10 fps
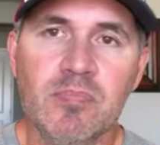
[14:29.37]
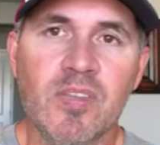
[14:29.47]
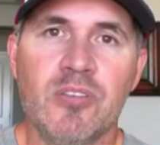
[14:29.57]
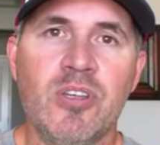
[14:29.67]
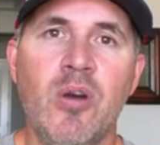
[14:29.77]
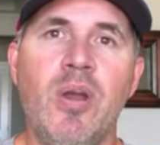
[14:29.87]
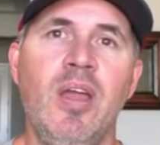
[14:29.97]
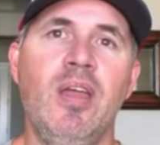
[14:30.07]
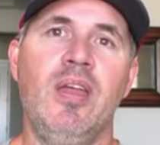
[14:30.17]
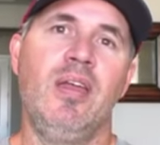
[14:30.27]
So
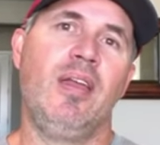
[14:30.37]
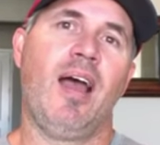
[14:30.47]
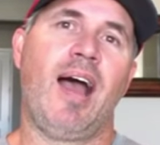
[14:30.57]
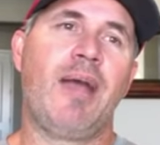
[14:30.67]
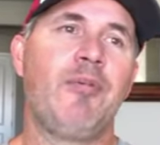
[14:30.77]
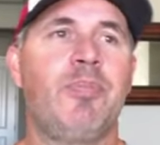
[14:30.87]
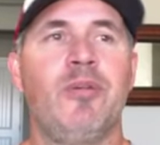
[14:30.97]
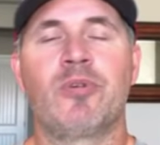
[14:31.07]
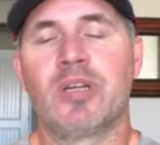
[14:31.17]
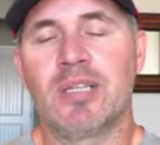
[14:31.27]
I would be
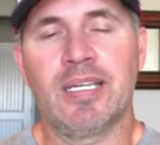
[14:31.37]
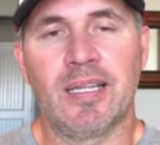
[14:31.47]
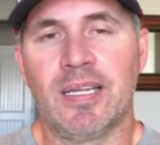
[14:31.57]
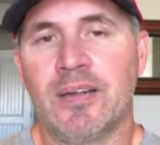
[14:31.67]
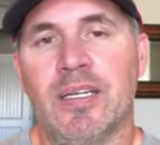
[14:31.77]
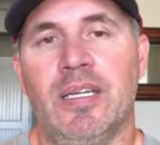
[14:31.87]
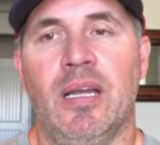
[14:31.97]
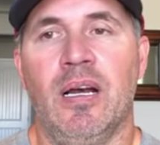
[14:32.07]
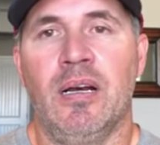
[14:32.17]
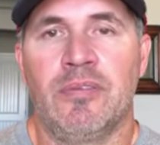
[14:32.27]
really leery
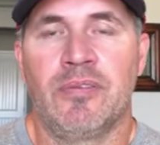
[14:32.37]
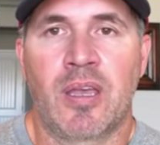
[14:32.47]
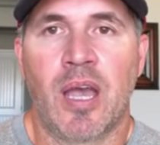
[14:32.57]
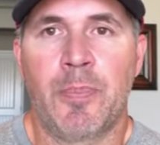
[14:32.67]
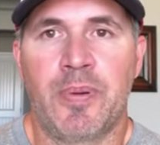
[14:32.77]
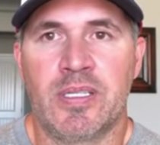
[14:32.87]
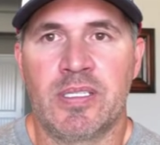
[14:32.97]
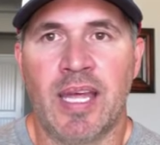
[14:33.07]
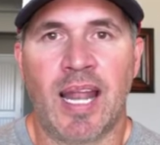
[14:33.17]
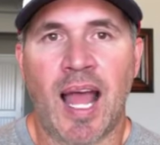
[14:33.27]
of the companies
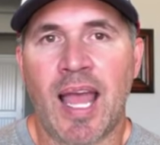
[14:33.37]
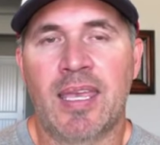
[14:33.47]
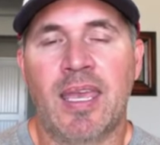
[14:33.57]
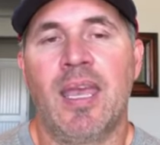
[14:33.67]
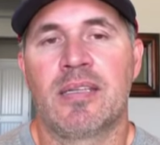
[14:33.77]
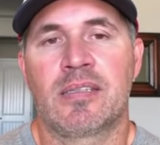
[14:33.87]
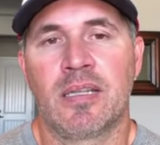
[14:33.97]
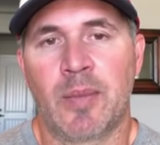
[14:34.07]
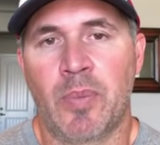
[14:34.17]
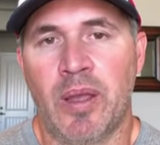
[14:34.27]
that I can't
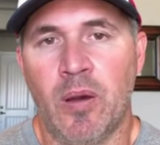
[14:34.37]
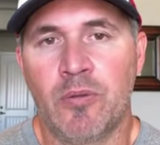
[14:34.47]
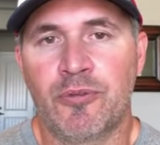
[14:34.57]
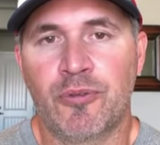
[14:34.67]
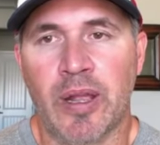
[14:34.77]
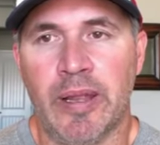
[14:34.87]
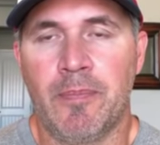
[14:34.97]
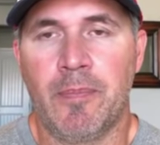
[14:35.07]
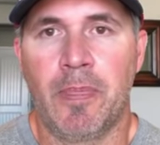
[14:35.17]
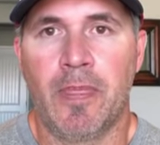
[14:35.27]
select my own freight,
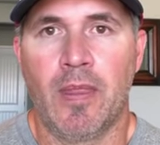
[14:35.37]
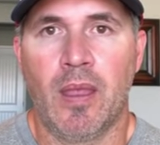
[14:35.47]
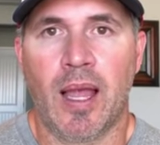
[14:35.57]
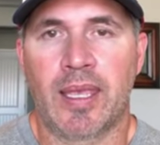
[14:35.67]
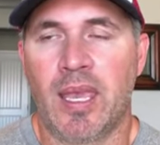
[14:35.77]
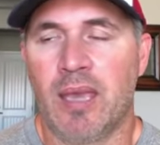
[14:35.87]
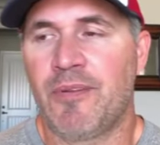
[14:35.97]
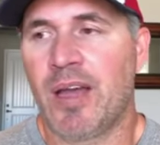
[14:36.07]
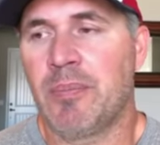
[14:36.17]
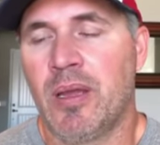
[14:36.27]
I can't
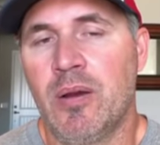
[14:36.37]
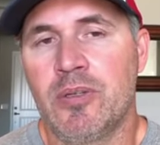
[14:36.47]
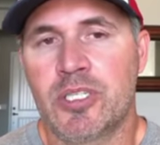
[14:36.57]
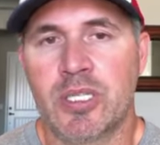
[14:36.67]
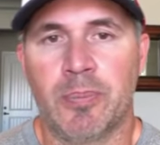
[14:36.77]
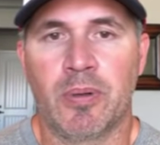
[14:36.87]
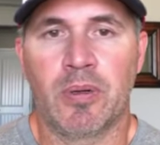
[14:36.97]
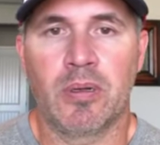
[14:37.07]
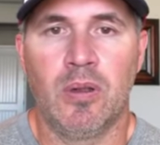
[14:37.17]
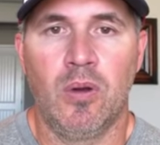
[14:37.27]
find my own
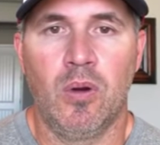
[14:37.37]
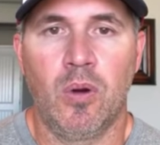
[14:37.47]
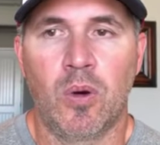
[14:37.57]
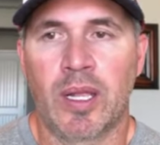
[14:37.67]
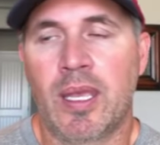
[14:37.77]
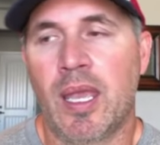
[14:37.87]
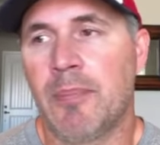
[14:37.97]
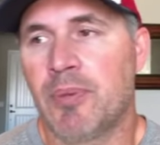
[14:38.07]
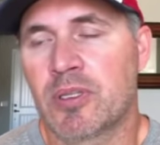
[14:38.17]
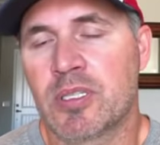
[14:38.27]
shipper, or I
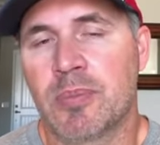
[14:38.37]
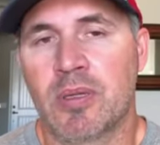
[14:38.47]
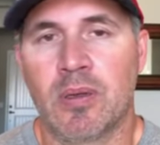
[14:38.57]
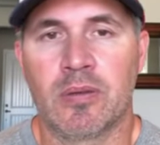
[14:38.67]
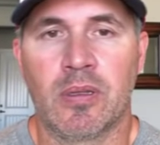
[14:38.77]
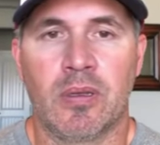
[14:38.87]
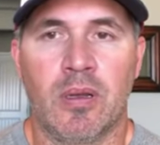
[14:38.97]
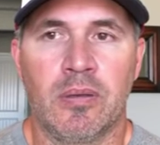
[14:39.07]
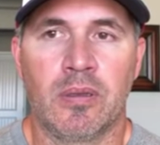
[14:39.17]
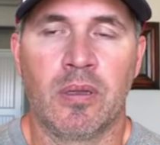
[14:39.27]
can't book something on
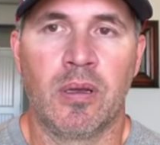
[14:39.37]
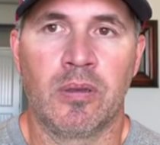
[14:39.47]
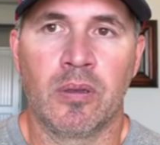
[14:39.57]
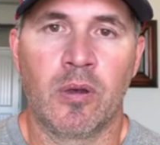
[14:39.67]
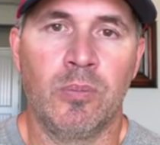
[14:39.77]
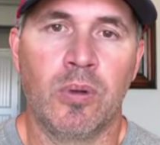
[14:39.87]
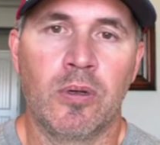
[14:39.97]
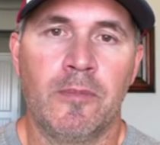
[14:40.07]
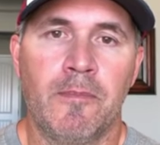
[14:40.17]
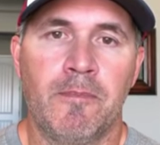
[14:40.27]
the load board,
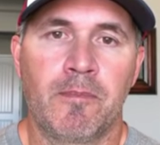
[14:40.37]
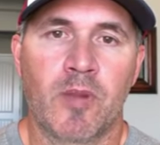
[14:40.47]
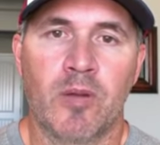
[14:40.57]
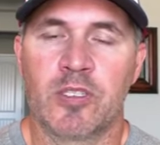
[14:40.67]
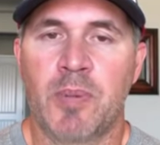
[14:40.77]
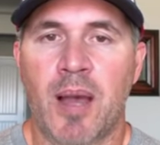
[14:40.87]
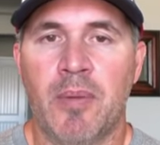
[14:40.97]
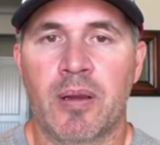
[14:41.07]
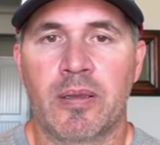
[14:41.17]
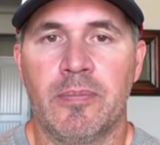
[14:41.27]
on the spot market.